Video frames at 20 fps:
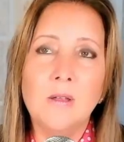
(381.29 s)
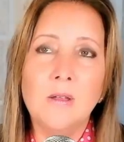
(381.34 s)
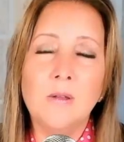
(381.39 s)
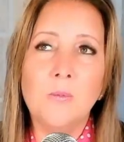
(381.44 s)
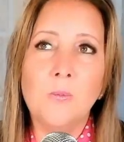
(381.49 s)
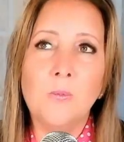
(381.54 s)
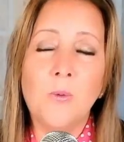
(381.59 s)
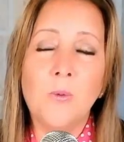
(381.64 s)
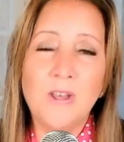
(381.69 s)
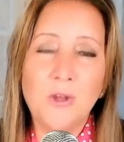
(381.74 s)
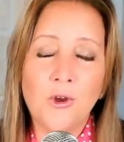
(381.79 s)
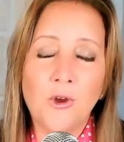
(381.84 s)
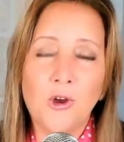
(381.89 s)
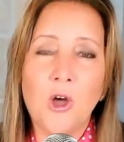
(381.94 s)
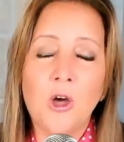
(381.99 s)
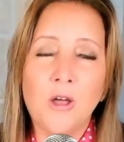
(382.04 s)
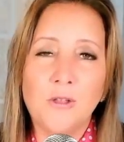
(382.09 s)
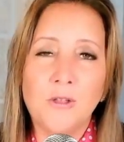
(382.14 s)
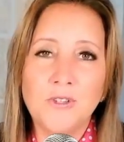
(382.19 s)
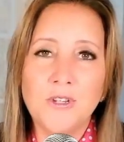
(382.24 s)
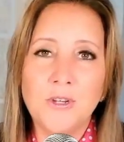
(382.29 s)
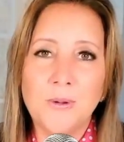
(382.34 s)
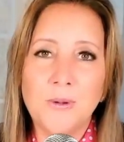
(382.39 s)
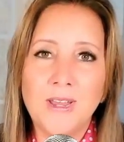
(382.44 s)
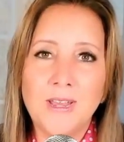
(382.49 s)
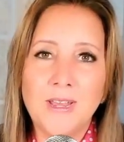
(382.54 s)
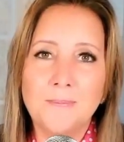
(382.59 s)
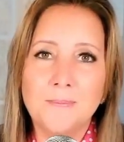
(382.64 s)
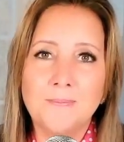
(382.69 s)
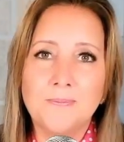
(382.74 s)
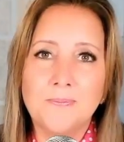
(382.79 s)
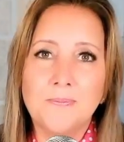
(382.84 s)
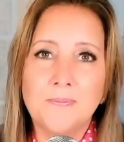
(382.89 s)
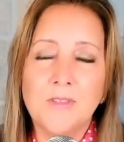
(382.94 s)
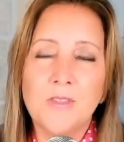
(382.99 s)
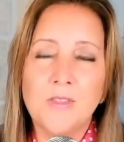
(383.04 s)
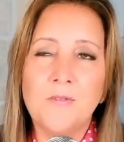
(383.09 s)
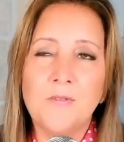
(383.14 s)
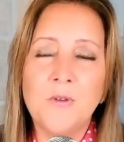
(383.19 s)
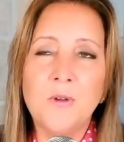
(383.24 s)
when you're called to it,
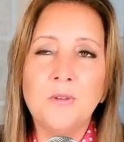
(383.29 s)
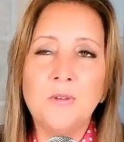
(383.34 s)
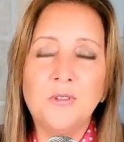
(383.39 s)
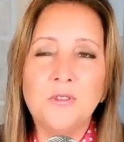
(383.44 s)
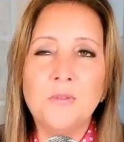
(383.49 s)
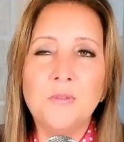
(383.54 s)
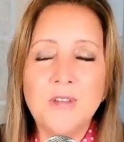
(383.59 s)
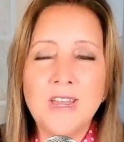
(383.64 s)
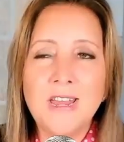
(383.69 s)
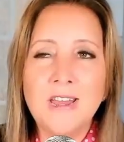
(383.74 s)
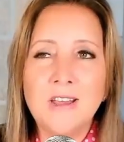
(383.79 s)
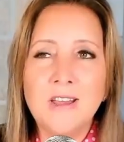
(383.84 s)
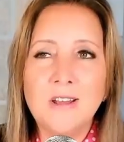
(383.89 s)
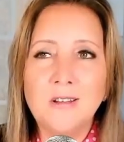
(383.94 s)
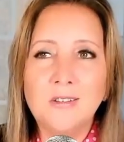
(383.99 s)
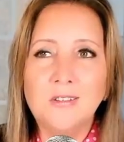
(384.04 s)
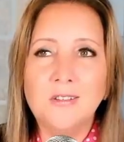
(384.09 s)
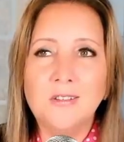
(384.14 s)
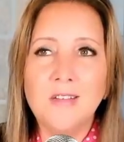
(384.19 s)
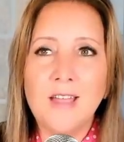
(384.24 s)
the first 3 years